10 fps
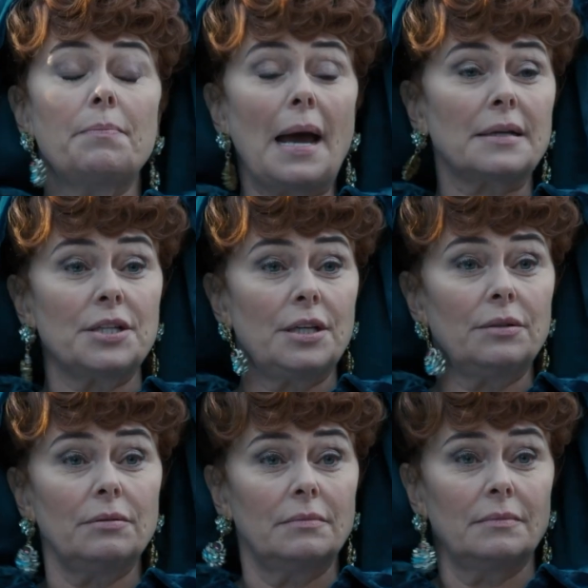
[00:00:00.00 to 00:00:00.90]
back to
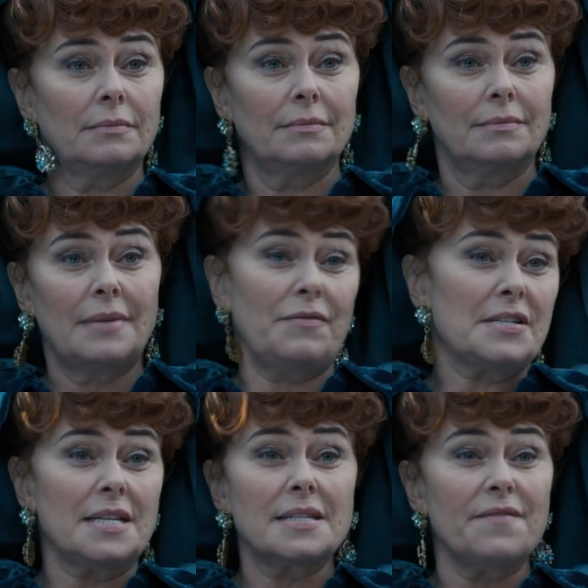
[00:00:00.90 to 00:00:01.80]
you ever
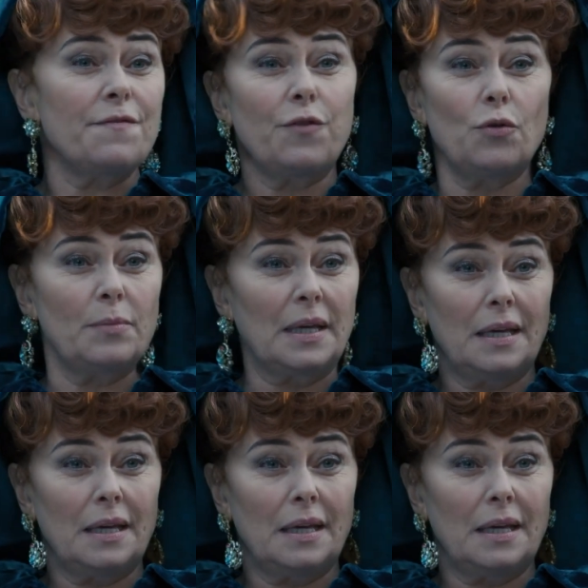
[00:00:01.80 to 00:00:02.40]
since informing